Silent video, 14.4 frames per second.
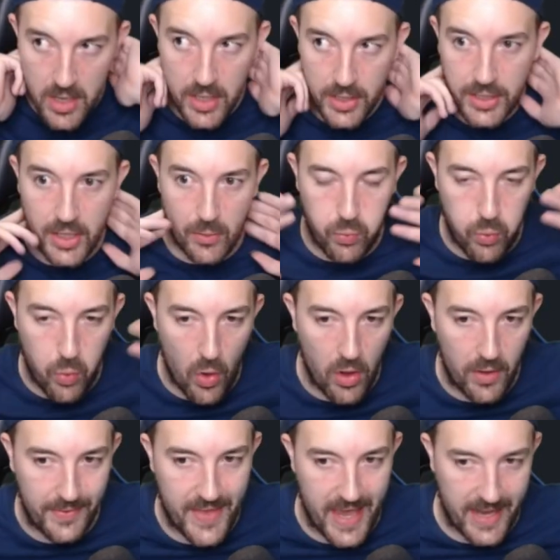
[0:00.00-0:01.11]
you know
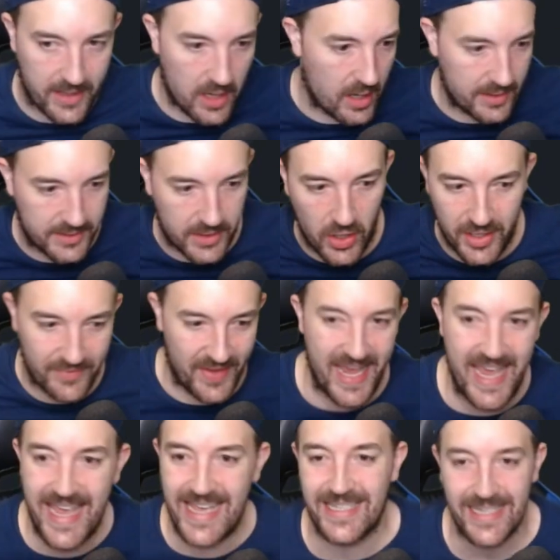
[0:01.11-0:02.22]
what their card kind of
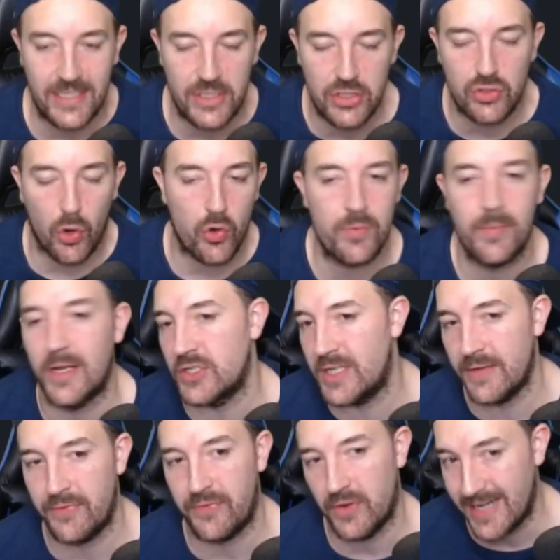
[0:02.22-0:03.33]
is so much
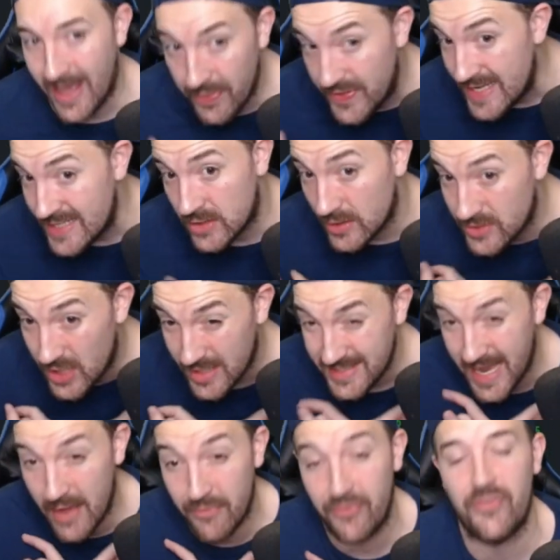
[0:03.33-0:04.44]
different. Now this card does
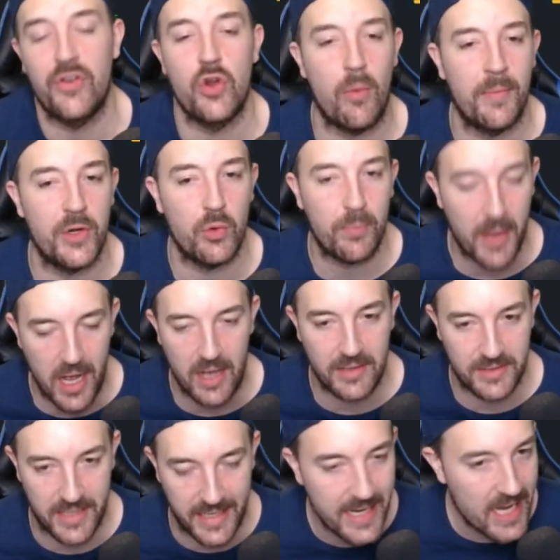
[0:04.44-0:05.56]
have phenomenal
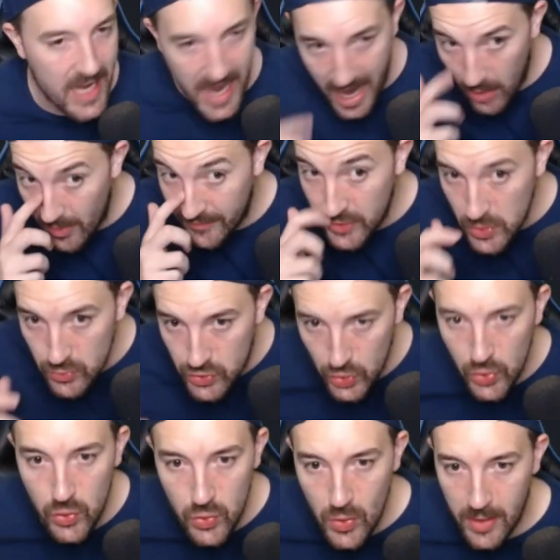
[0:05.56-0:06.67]
passing. However, you
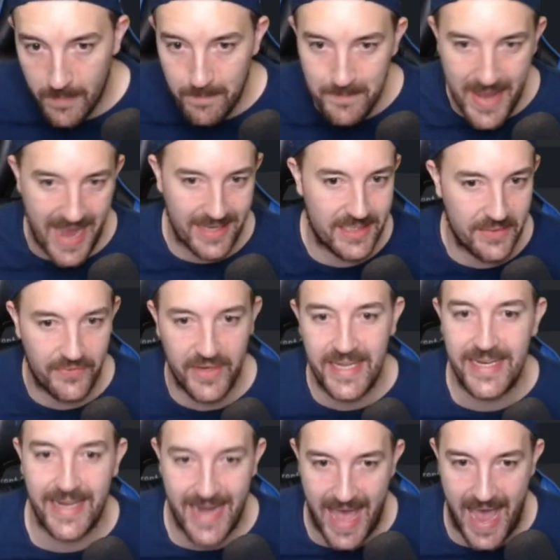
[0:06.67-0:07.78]
do massively
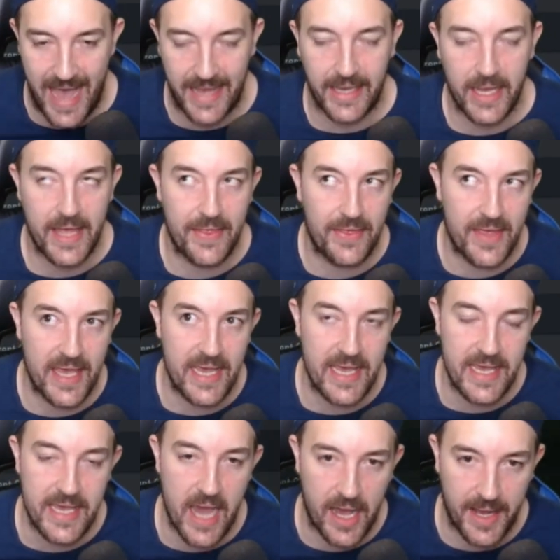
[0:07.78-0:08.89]
lack the